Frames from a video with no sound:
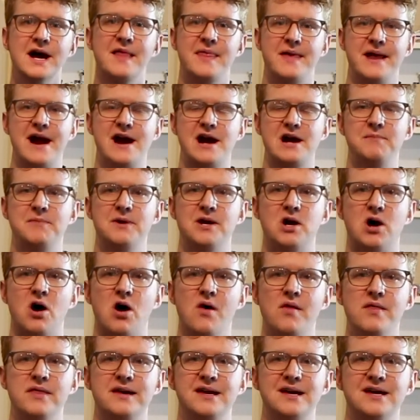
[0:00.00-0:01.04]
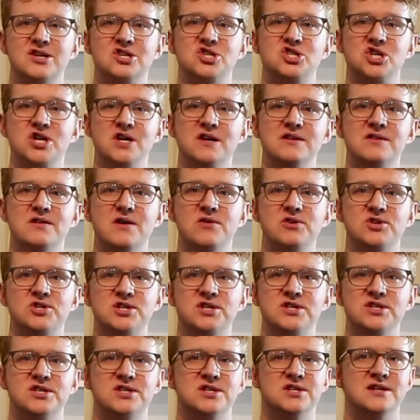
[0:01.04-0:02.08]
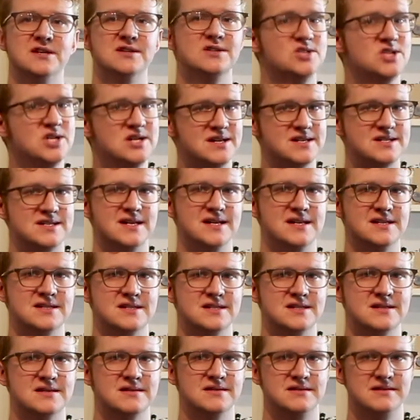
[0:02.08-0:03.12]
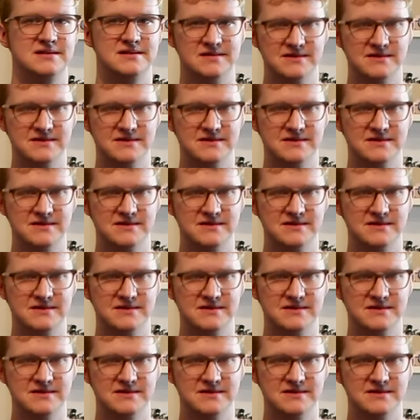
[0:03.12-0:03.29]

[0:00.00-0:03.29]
that I'm going to be calling Geonosis Genesis.